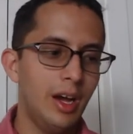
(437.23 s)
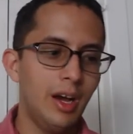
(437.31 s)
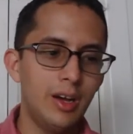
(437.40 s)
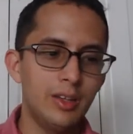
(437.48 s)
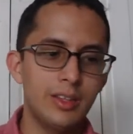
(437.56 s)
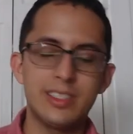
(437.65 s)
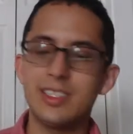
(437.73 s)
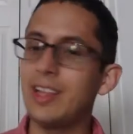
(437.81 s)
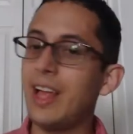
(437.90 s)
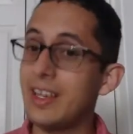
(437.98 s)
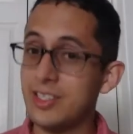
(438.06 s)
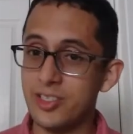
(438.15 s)
on this
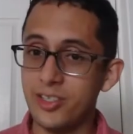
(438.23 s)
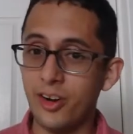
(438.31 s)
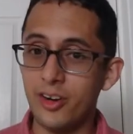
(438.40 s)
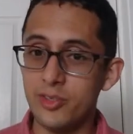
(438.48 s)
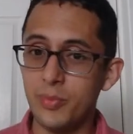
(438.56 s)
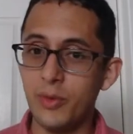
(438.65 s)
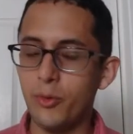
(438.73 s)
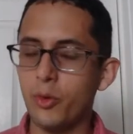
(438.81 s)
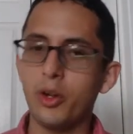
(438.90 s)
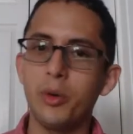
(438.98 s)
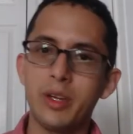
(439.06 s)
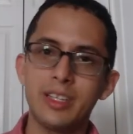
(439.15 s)
last stars before
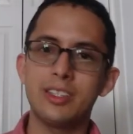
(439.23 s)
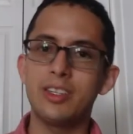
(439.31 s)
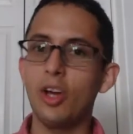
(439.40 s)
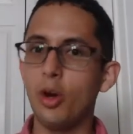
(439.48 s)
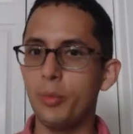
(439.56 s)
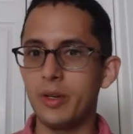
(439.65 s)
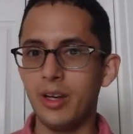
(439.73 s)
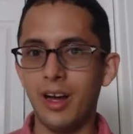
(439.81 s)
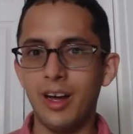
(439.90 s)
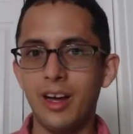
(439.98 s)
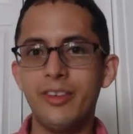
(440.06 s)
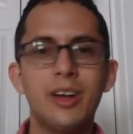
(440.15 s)
going into the open
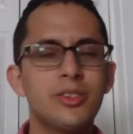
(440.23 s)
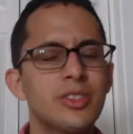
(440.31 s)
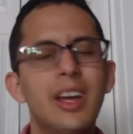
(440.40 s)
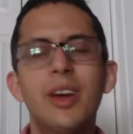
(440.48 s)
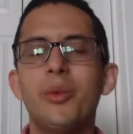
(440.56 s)
ah vowels,